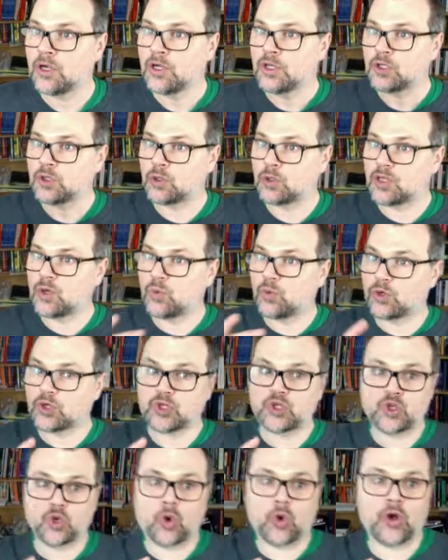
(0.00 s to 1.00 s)
So they were
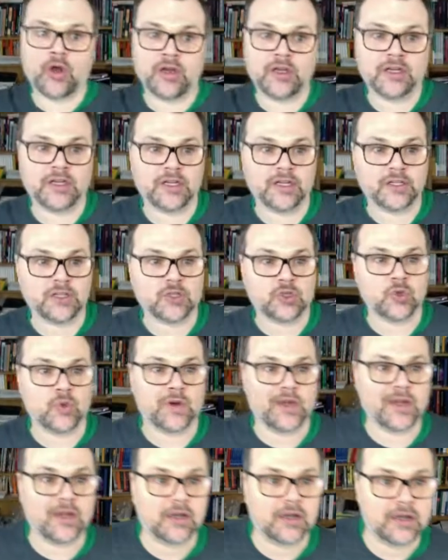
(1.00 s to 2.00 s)
joined into
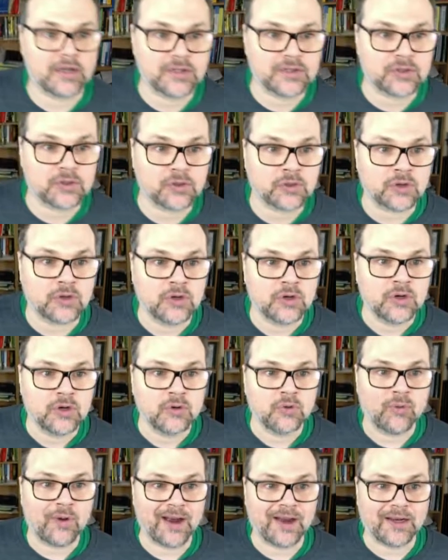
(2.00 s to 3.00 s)
a cluster
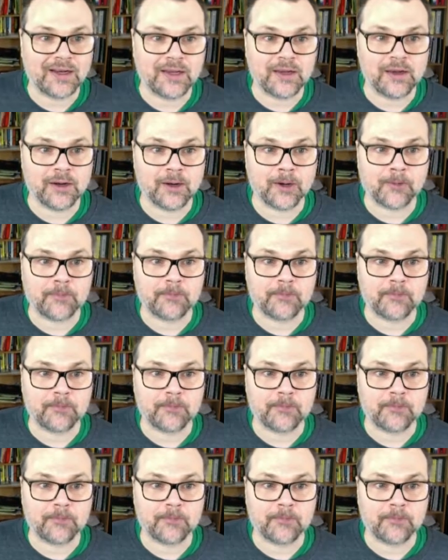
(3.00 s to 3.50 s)
right here.